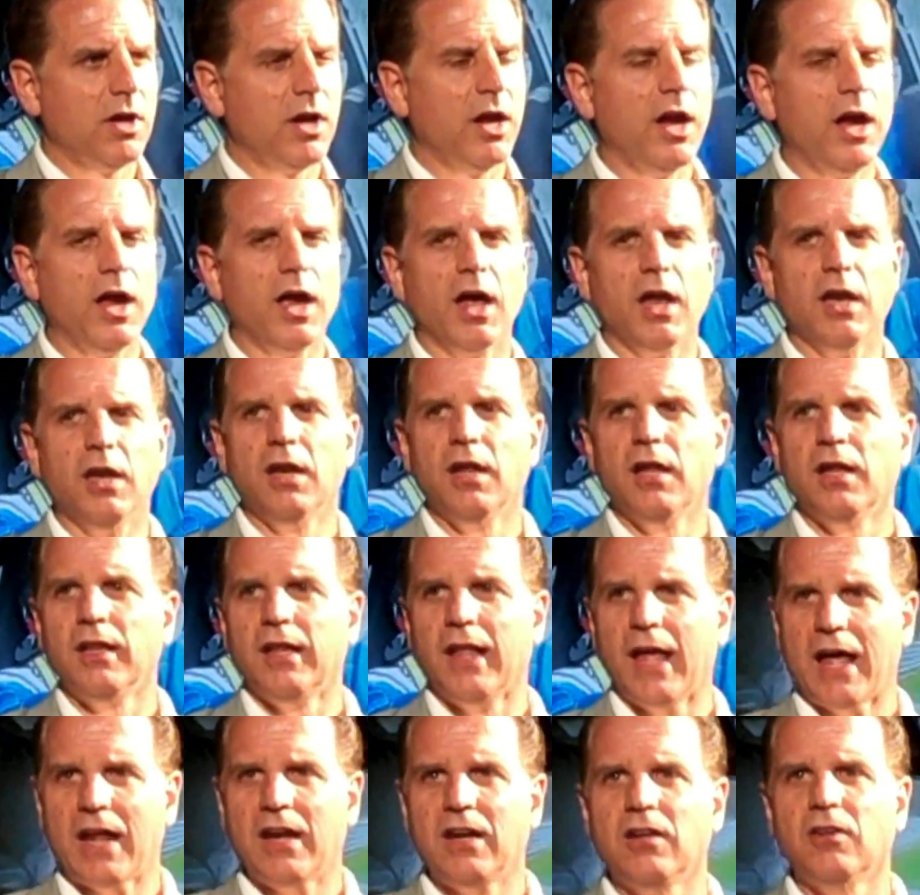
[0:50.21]
And
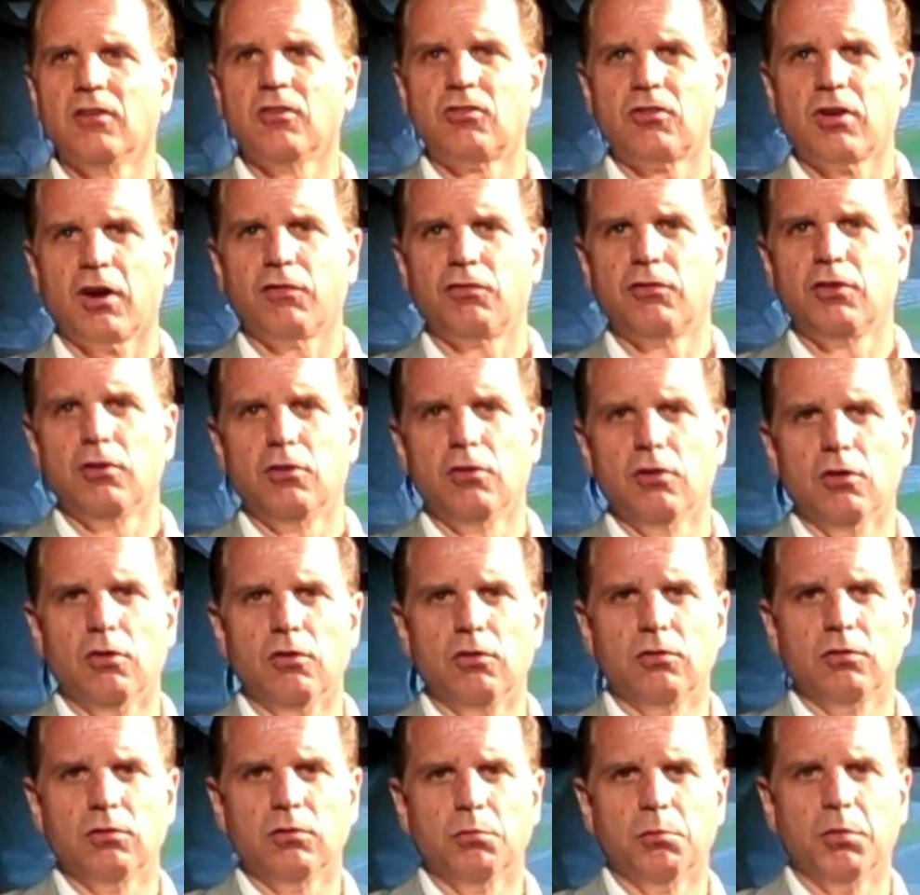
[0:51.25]
that is tough to do.
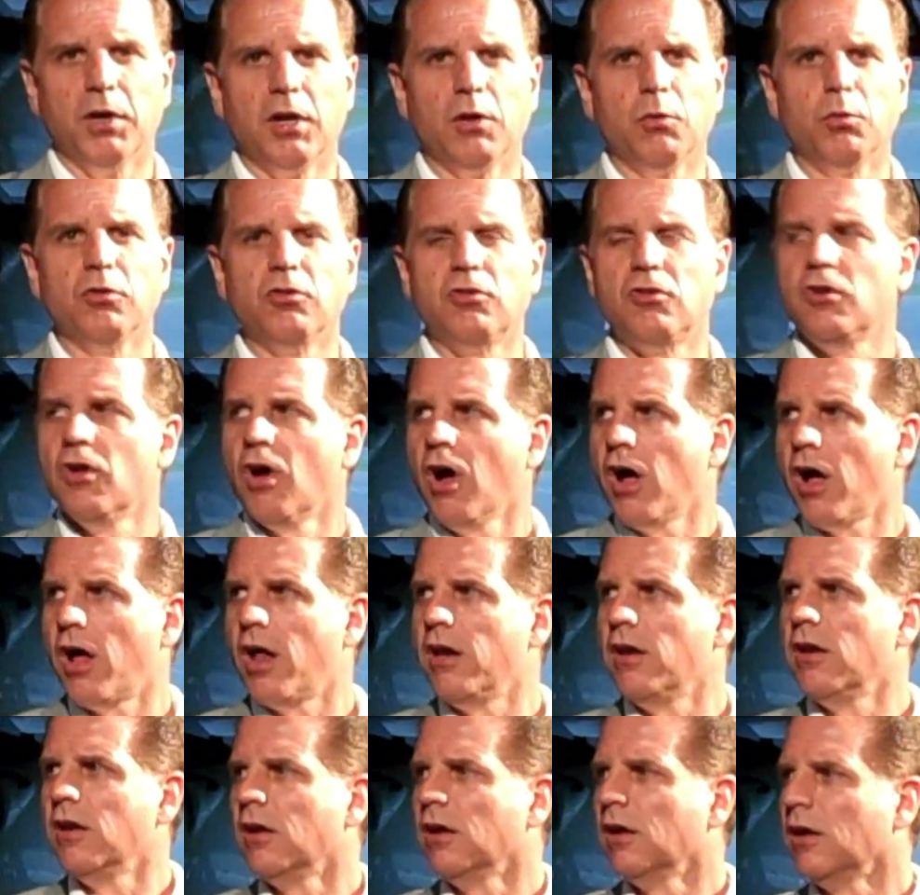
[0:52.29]
But it was
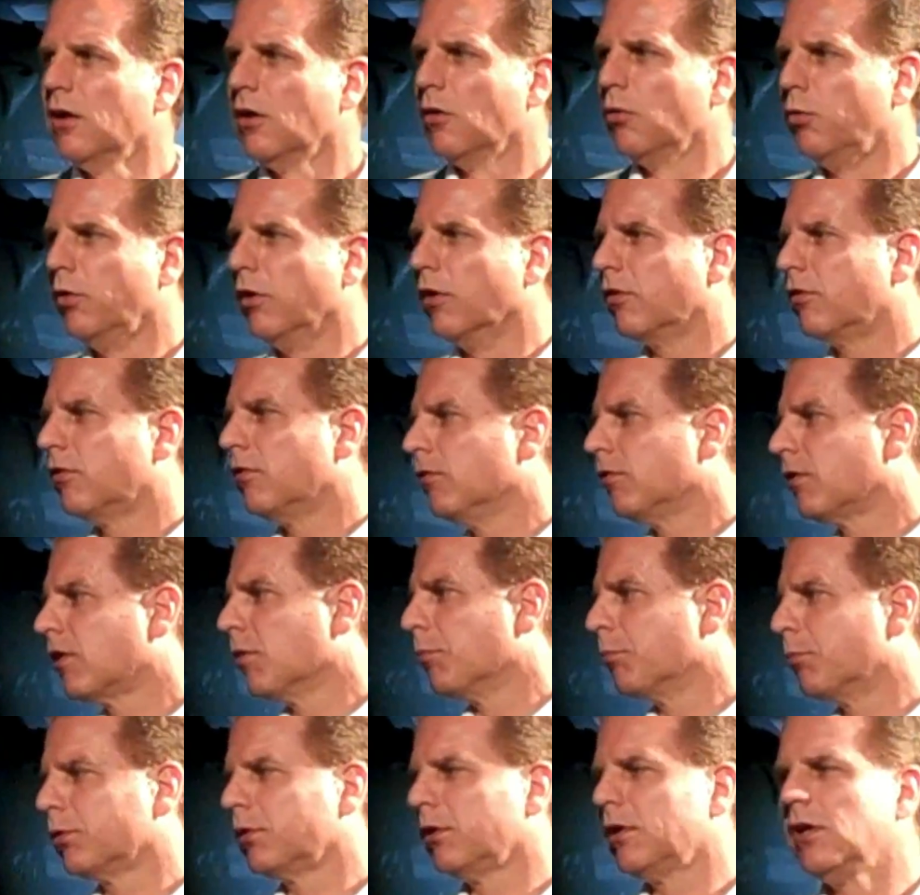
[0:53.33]
done with
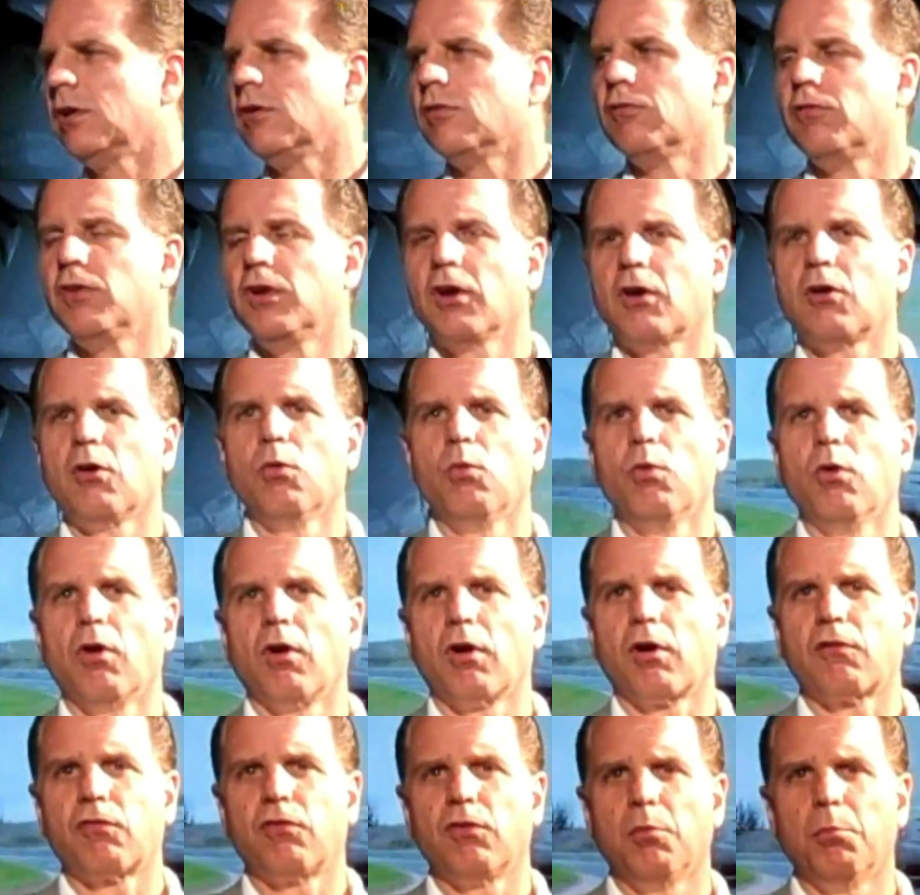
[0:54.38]
complete vehicle
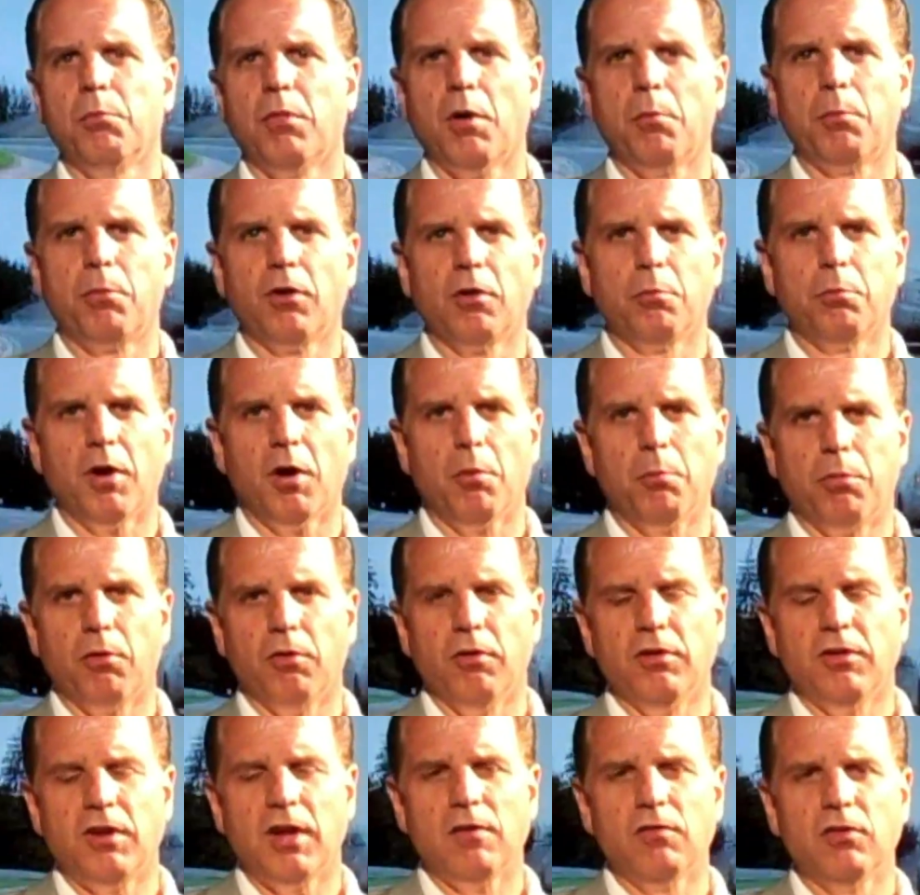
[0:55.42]
work from bumper to bumper.
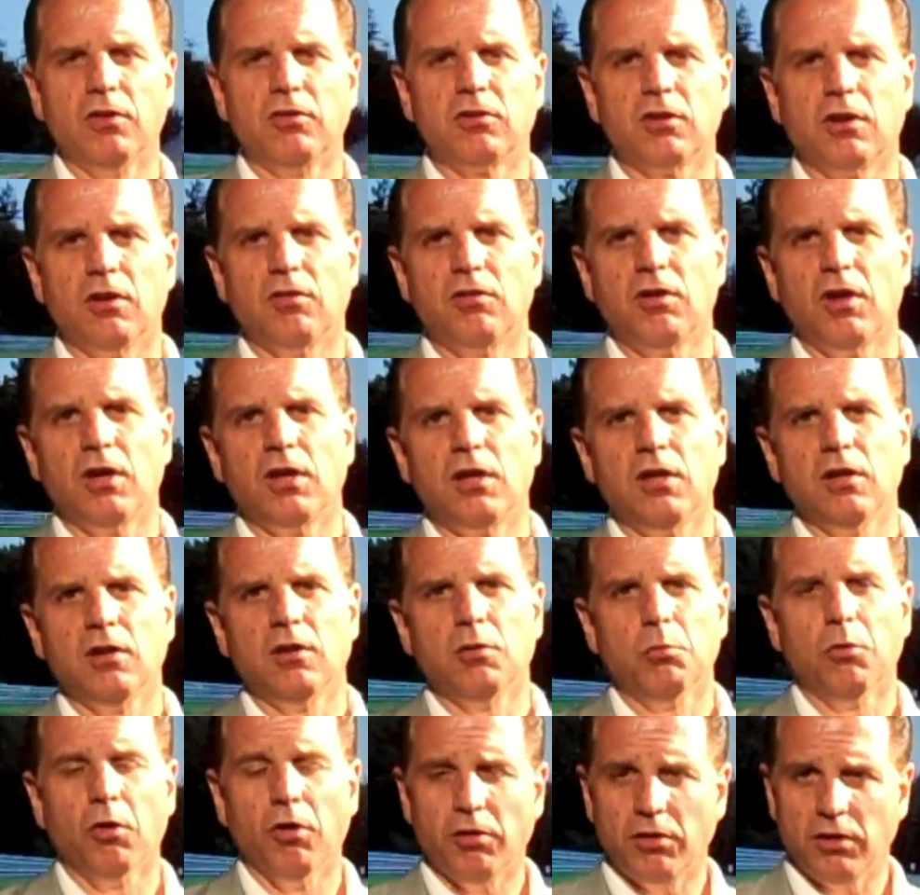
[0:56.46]
And David's going to take you
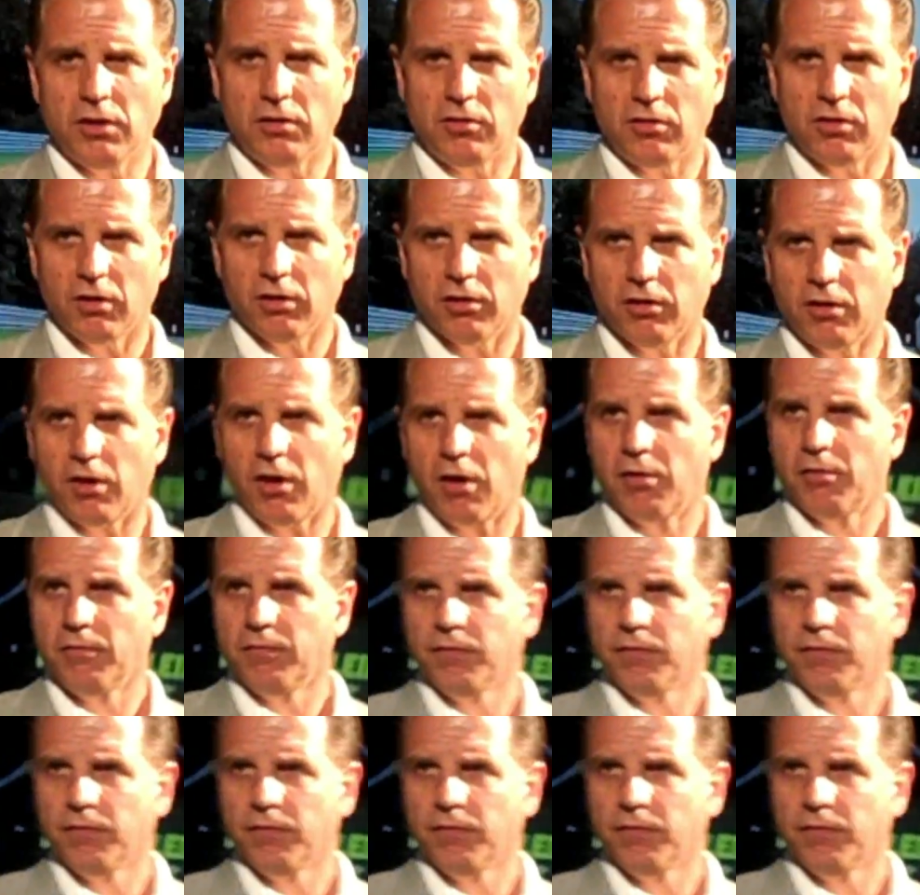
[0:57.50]
into more detail there.